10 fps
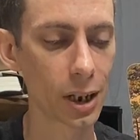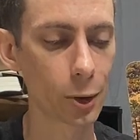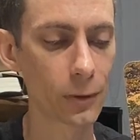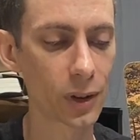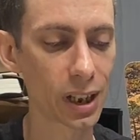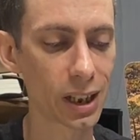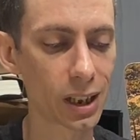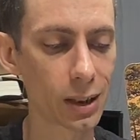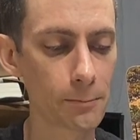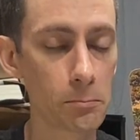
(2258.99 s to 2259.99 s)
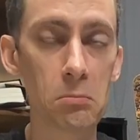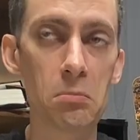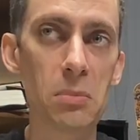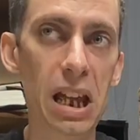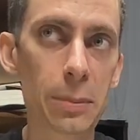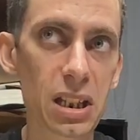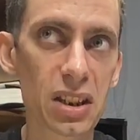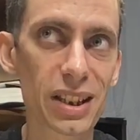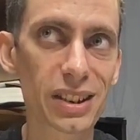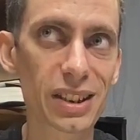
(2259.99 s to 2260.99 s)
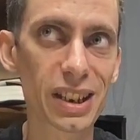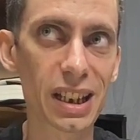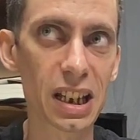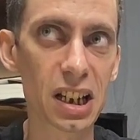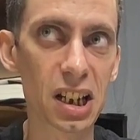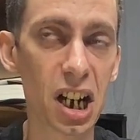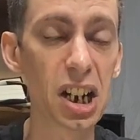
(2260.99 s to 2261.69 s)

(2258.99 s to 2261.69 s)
I do feel like maybe this is a